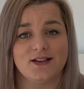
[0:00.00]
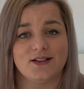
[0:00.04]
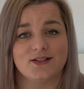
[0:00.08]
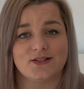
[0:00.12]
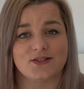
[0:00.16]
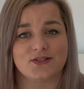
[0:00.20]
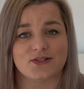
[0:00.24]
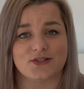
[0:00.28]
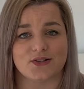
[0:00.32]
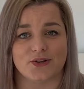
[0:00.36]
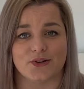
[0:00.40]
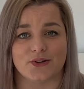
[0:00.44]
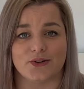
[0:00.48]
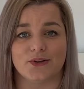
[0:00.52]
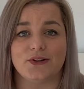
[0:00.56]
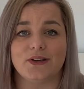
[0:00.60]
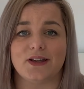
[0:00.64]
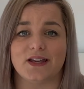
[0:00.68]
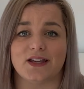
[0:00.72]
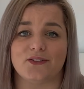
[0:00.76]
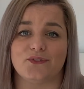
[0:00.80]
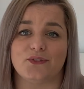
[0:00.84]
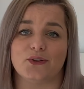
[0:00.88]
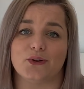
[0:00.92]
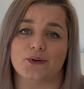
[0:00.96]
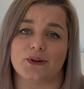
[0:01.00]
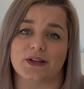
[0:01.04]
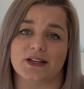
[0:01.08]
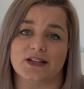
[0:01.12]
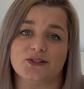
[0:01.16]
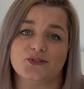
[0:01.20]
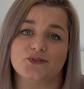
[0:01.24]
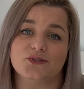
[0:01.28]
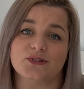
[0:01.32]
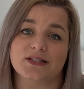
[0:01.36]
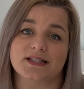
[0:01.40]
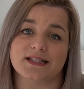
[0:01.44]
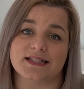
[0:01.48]
So if you're
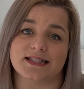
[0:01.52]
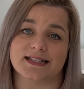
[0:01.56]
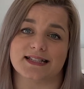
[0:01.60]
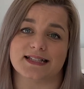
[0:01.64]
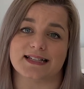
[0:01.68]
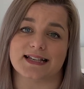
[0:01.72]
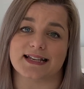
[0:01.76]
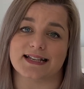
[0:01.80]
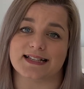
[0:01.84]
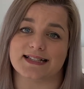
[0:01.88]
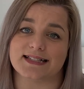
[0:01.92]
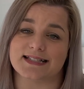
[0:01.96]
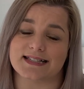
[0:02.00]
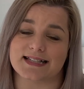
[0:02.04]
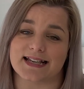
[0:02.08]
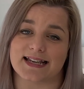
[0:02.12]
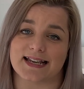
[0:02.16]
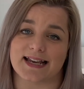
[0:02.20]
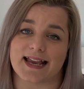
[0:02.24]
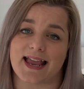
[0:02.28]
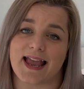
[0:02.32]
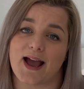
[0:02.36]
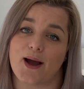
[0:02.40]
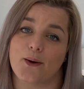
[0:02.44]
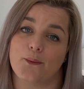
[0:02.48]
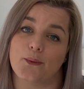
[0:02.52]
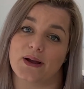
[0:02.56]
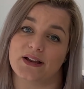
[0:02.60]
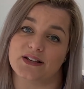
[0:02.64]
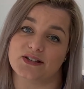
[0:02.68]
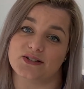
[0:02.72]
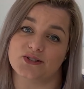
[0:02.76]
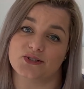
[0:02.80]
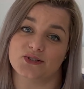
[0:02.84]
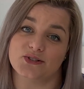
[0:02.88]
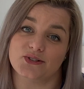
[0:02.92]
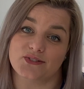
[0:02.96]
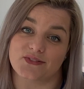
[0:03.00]
interested in seeing how I
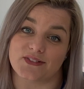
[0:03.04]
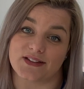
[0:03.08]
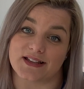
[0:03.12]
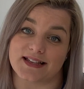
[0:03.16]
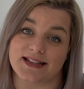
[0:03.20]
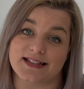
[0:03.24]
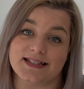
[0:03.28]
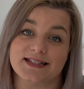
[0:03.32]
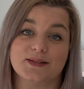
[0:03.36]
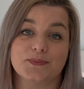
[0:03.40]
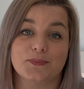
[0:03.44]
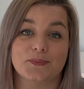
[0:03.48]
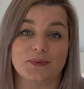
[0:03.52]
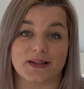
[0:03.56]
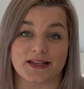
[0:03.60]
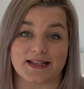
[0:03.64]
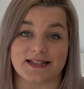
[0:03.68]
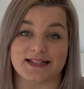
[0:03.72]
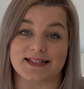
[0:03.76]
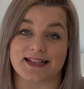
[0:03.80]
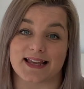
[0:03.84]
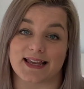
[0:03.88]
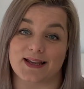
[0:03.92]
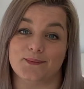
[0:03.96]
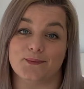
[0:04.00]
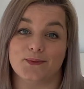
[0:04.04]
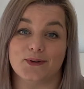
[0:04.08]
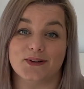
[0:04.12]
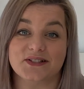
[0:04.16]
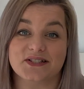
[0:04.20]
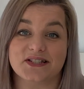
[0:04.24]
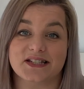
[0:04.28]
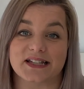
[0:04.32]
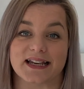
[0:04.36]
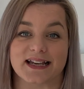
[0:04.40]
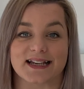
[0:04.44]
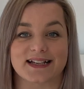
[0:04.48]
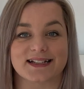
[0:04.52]
do this, please keep
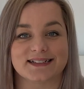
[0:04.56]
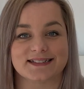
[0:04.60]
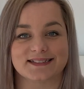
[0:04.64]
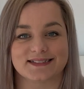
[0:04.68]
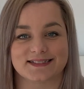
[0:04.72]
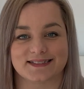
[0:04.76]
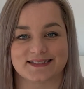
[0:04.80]
watching.